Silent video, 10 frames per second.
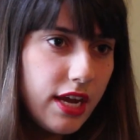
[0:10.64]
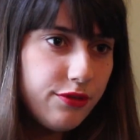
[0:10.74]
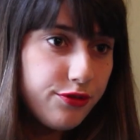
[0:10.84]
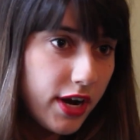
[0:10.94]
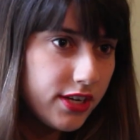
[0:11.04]

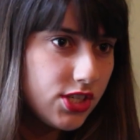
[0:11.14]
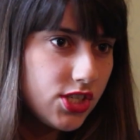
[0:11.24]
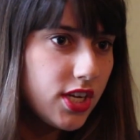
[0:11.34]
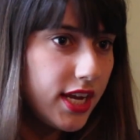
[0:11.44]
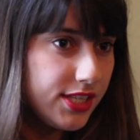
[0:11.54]
in
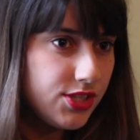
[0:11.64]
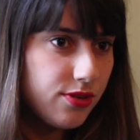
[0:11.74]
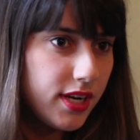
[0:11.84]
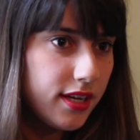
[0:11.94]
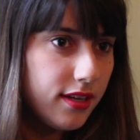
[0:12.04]
French,
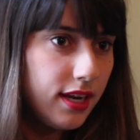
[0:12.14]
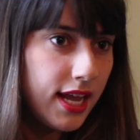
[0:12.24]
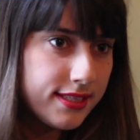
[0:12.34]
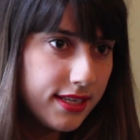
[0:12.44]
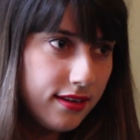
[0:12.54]
History,
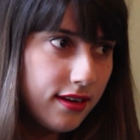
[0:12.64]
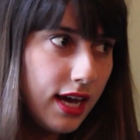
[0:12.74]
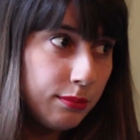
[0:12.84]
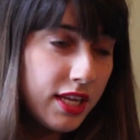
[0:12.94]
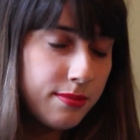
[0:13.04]
Latin
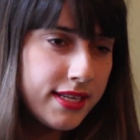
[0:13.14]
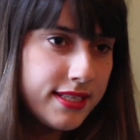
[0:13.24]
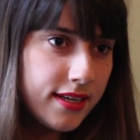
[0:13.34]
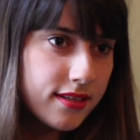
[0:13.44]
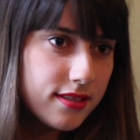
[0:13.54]
and
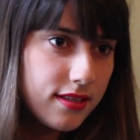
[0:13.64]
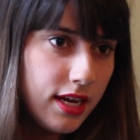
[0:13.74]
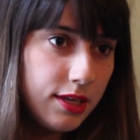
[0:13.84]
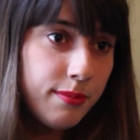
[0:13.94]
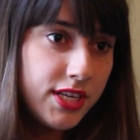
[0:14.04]
Mathematics
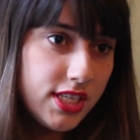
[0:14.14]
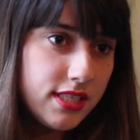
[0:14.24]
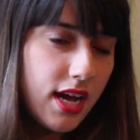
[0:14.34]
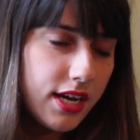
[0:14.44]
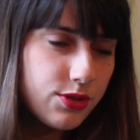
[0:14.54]
at
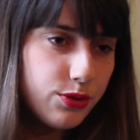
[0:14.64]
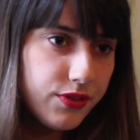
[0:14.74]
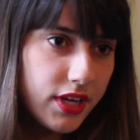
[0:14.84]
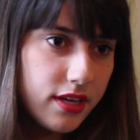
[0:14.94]
Manchester High School for